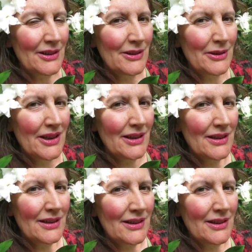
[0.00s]
to
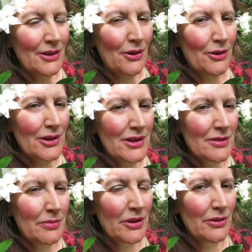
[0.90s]
get an
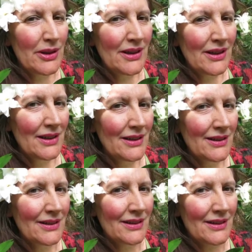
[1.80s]
August beauty
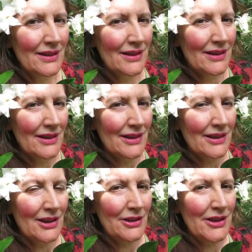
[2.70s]

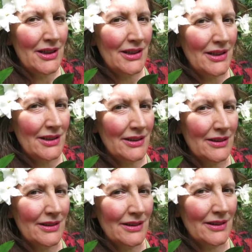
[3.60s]
gardenia
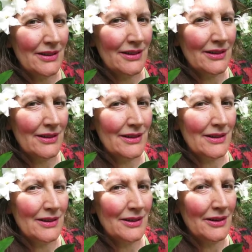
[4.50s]

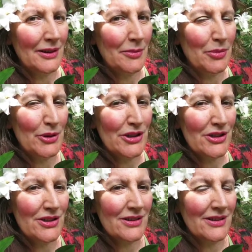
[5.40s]
a
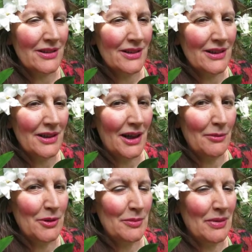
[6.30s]
bush, I
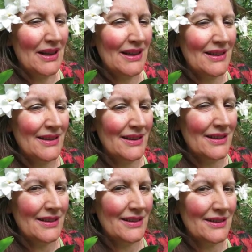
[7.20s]
would plant
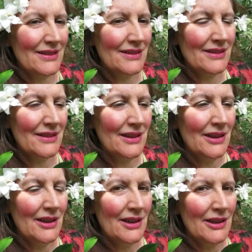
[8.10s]
it.
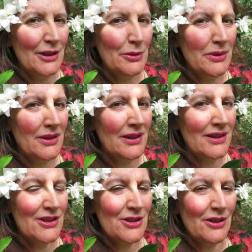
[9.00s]
You will
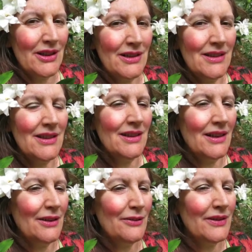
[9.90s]
enjoy it year
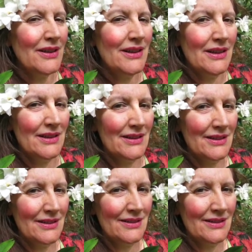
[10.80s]
after year.